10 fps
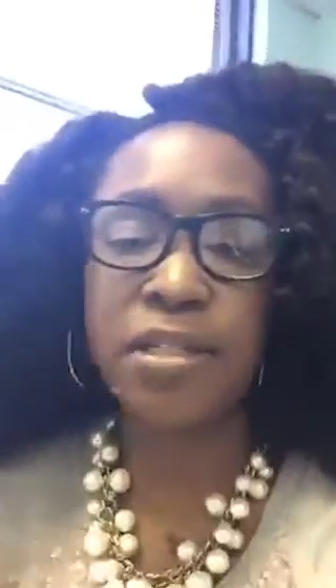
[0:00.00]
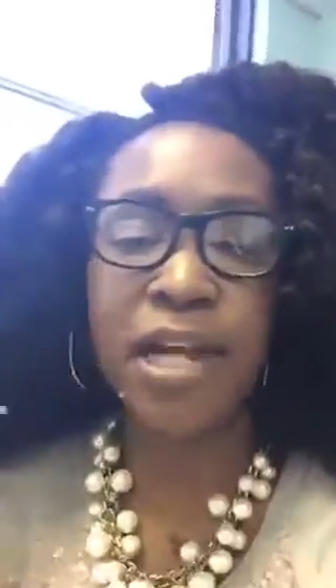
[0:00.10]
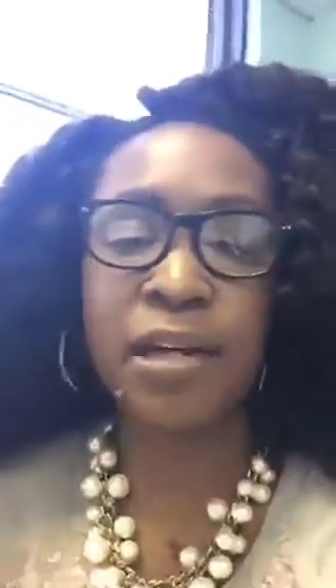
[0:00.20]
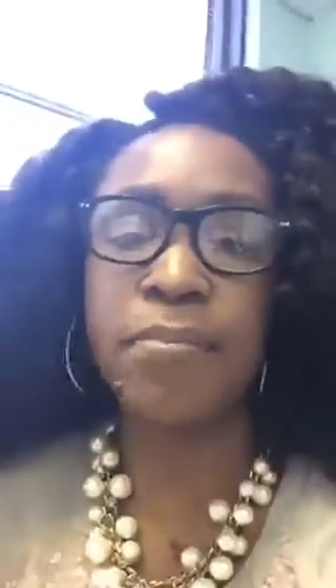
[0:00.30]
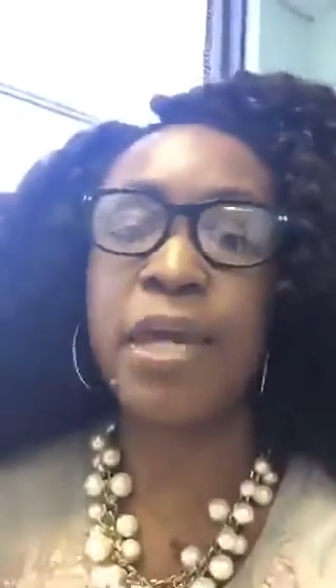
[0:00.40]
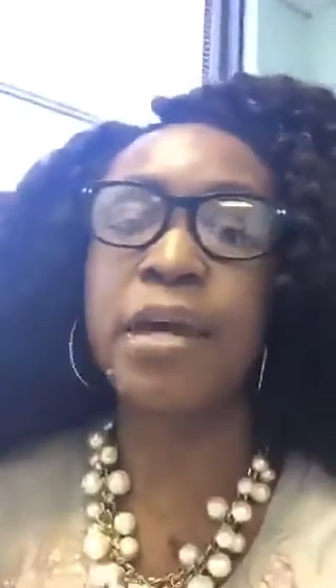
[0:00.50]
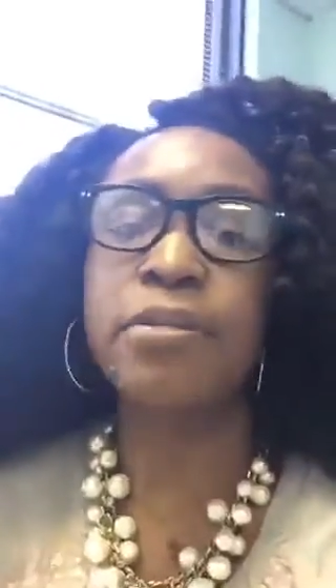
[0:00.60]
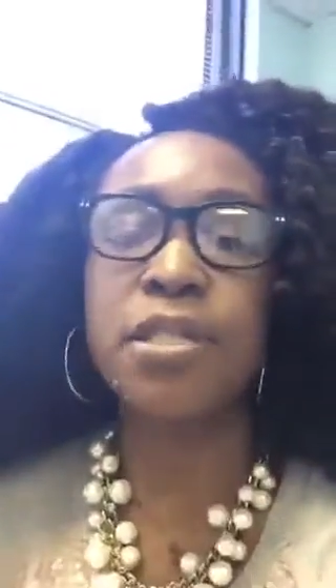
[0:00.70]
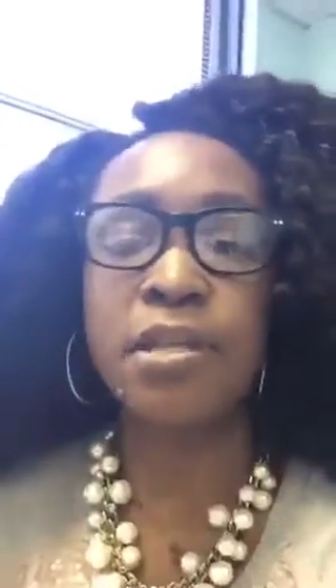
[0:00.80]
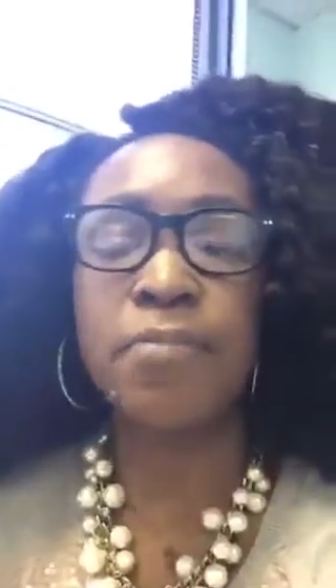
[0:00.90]
sign up
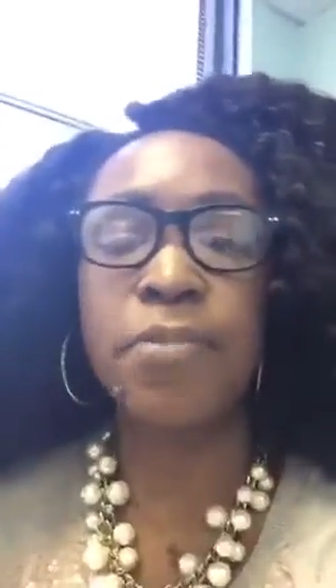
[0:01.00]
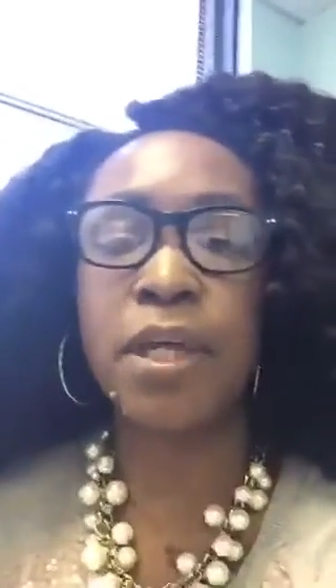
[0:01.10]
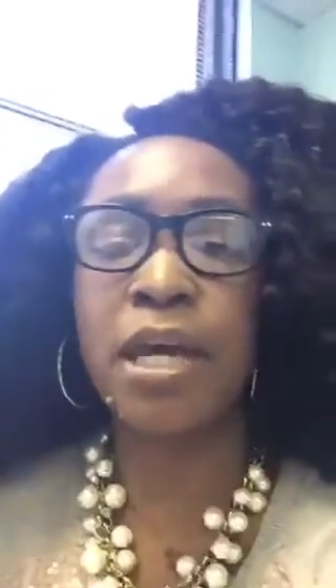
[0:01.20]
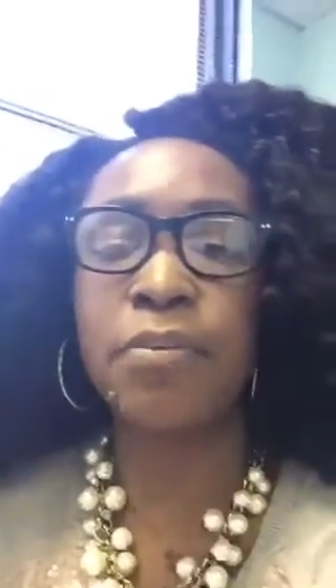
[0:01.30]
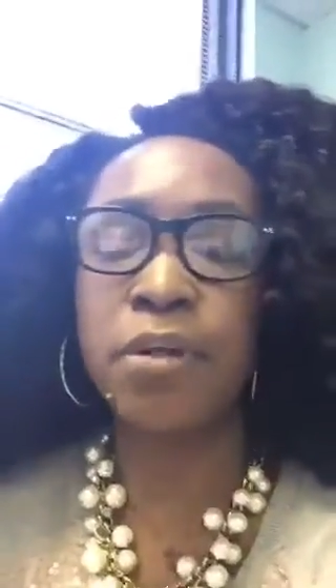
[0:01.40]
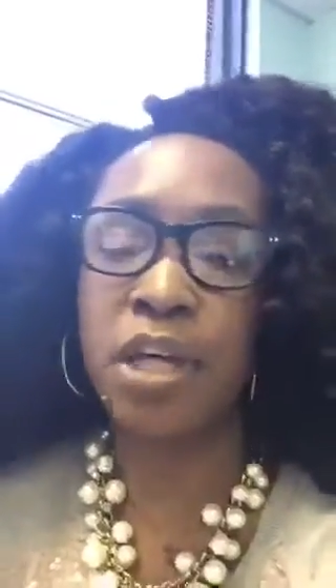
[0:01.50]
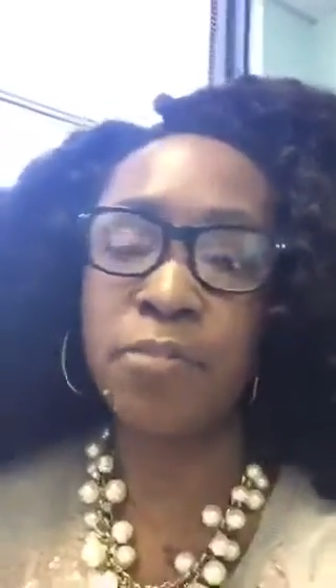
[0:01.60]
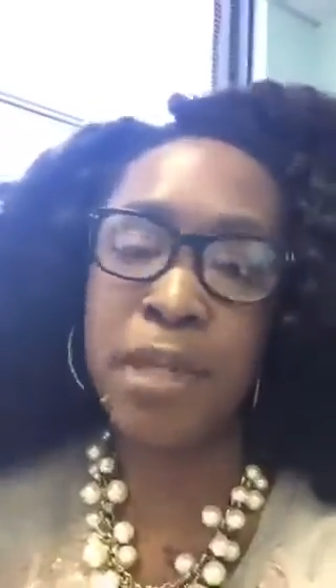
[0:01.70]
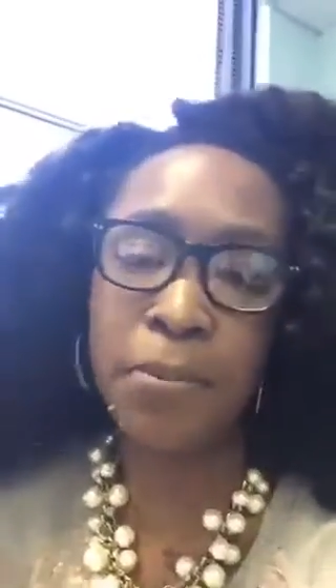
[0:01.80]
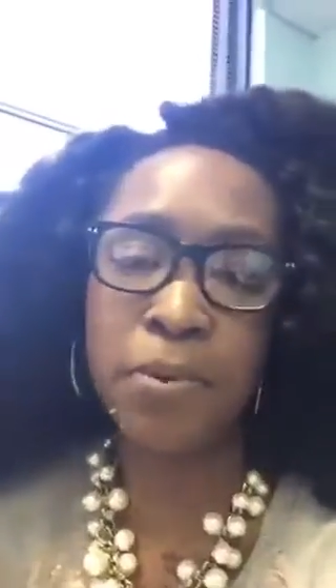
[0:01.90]
now, something that will
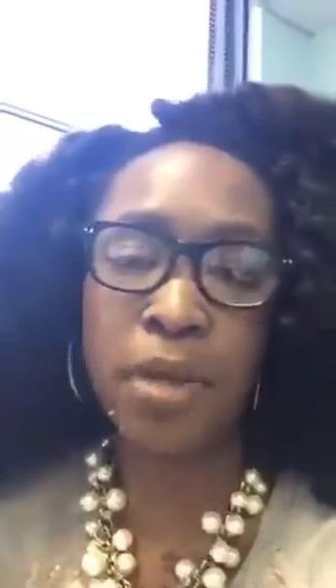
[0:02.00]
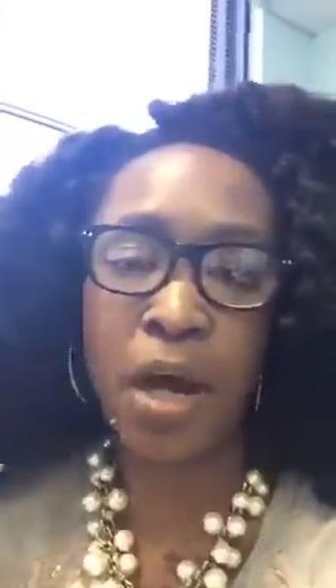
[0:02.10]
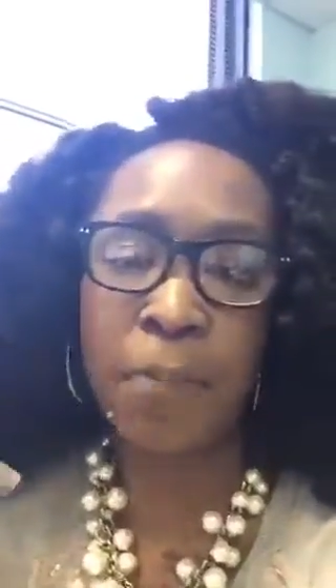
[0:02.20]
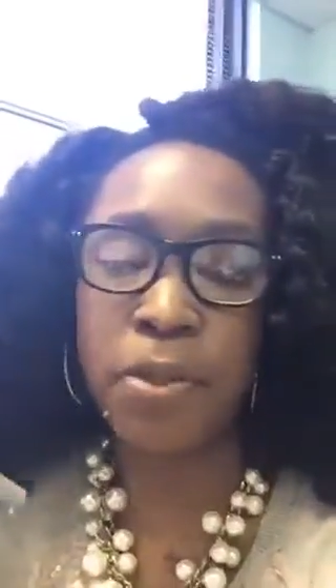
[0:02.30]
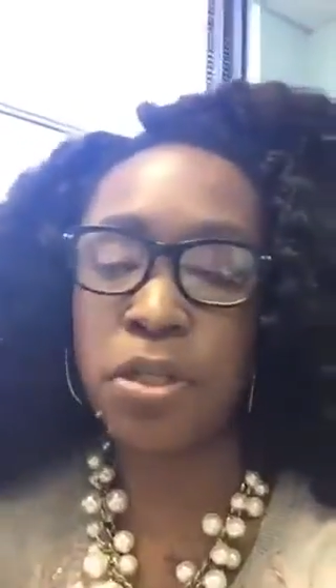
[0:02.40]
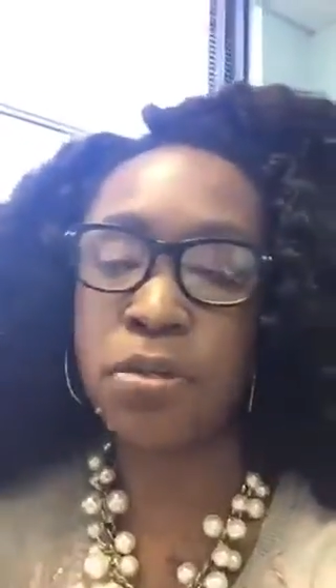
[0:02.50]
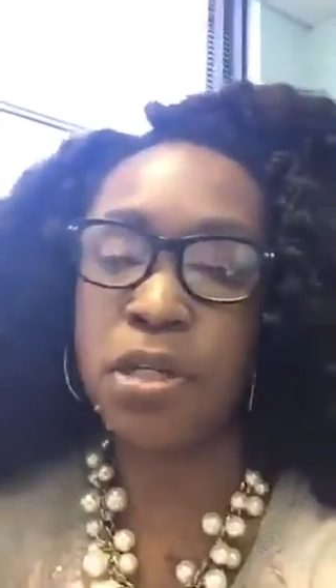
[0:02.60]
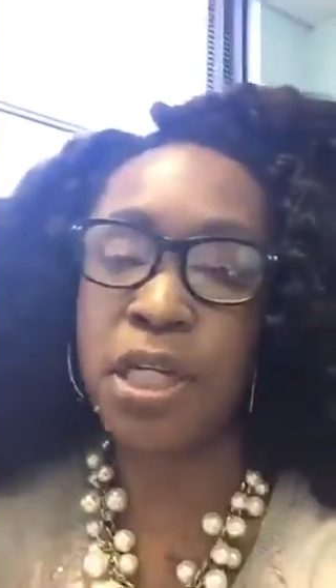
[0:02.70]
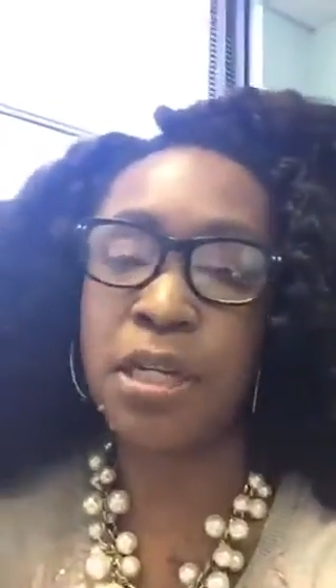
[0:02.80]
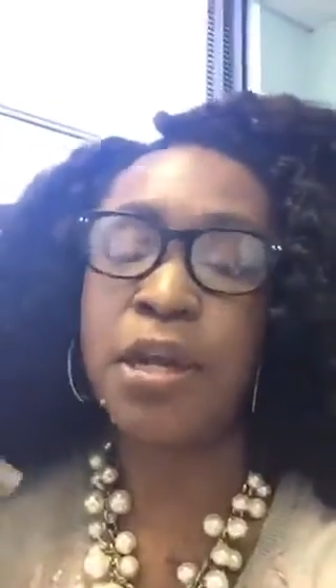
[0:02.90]
give people the
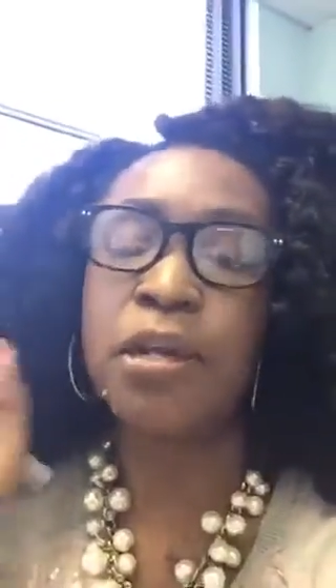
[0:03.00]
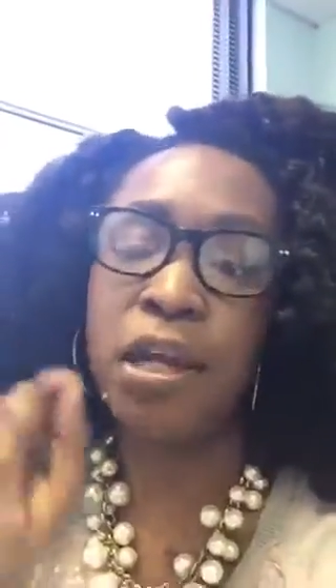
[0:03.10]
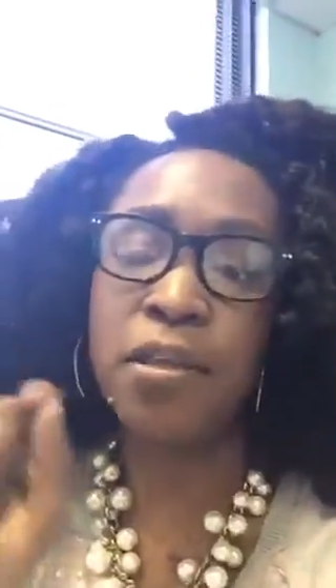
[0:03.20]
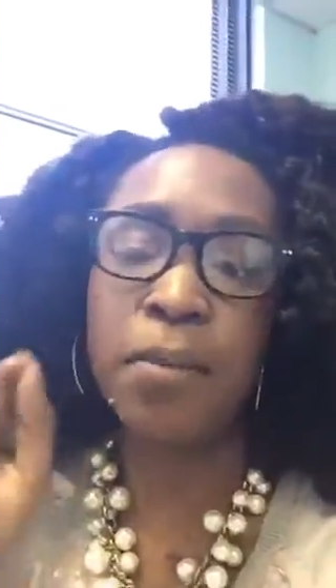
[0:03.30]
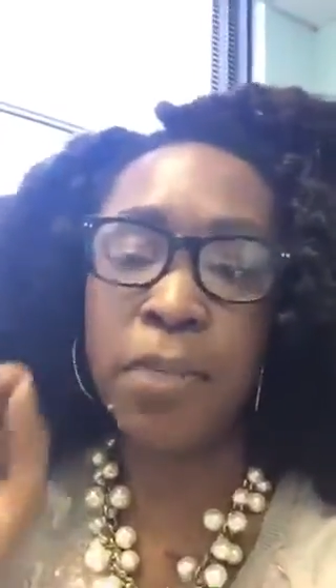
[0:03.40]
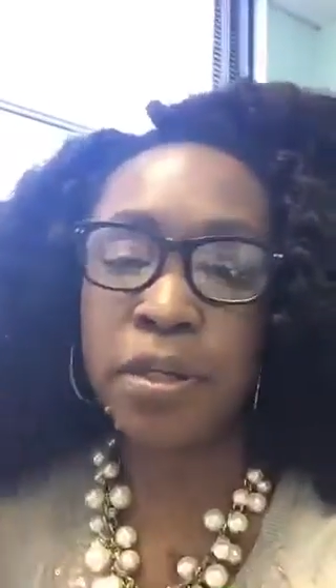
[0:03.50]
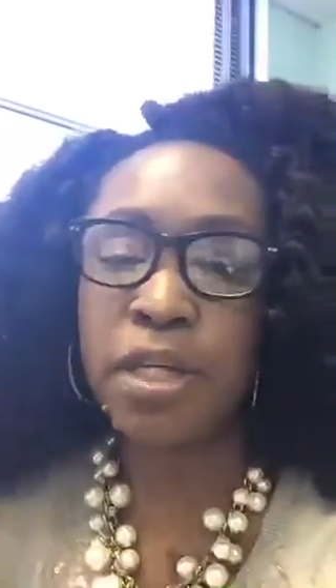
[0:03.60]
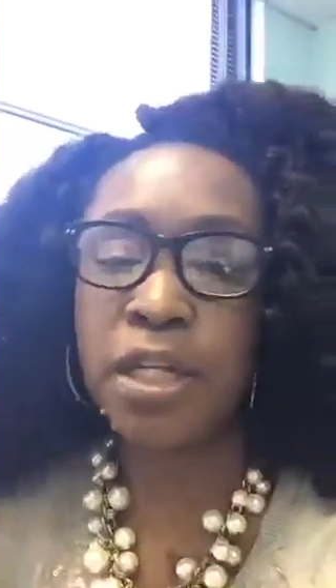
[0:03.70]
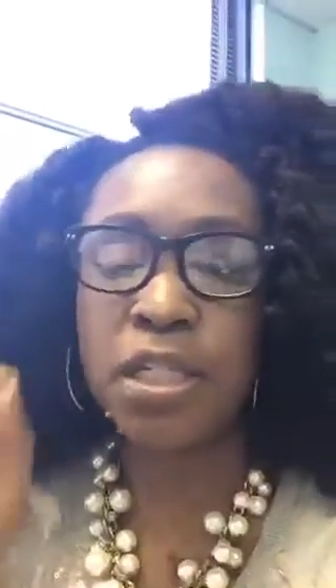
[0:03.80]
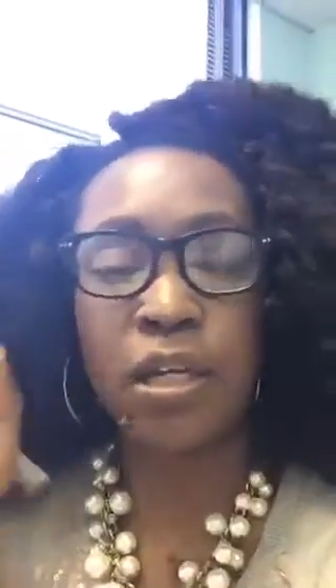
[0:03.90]
opportunity and the
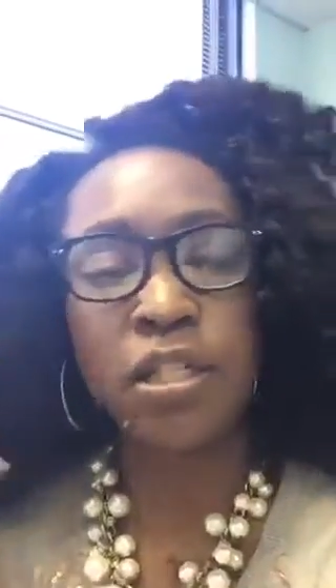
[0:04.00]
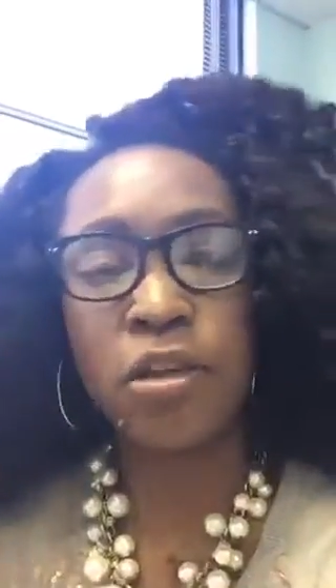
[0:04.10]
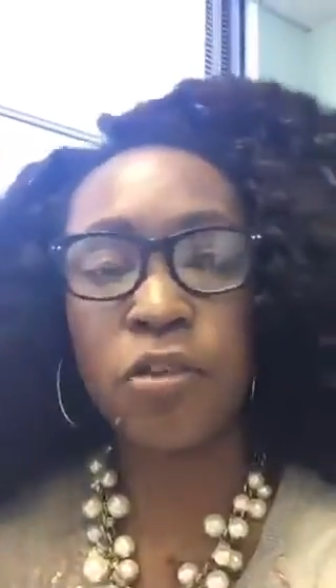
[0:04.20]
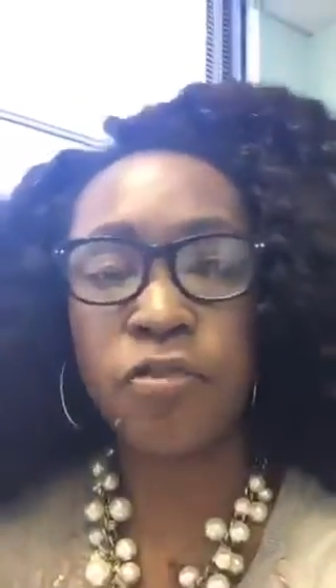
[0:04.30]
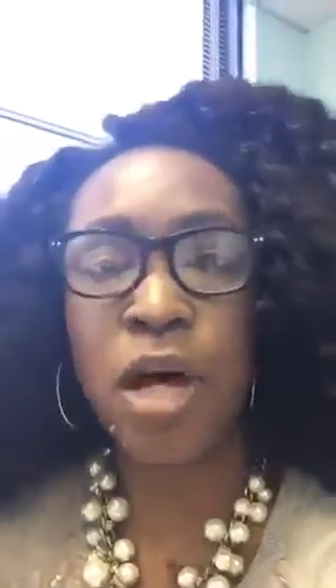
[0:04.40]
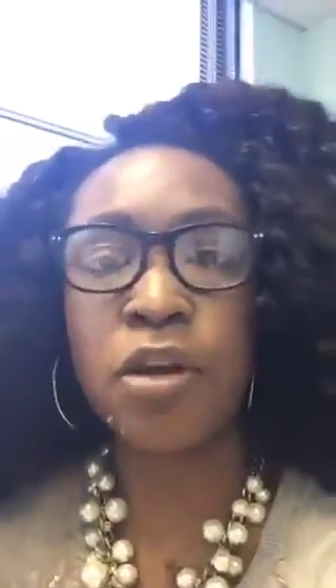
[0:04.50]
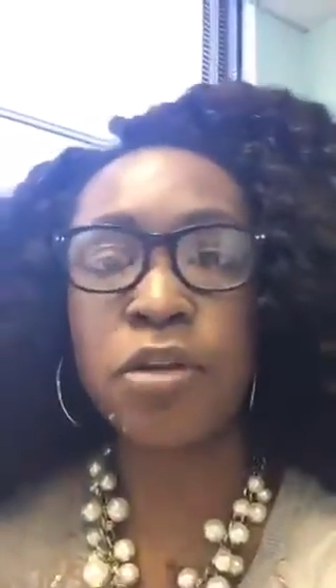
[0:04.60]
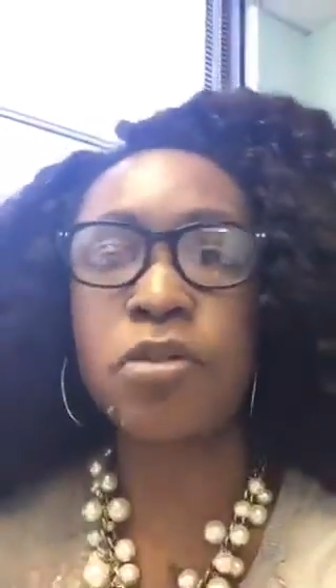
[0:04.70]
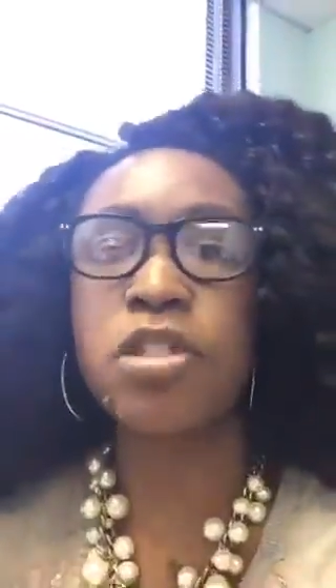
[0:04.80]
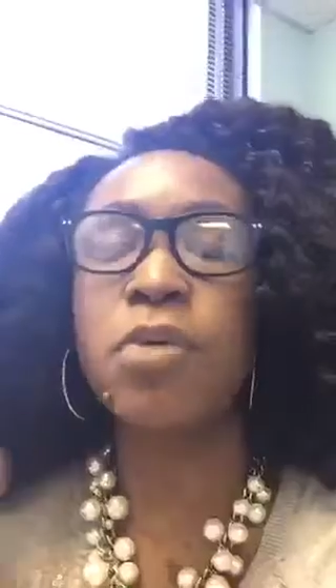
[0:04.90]
ability to continue to follow you.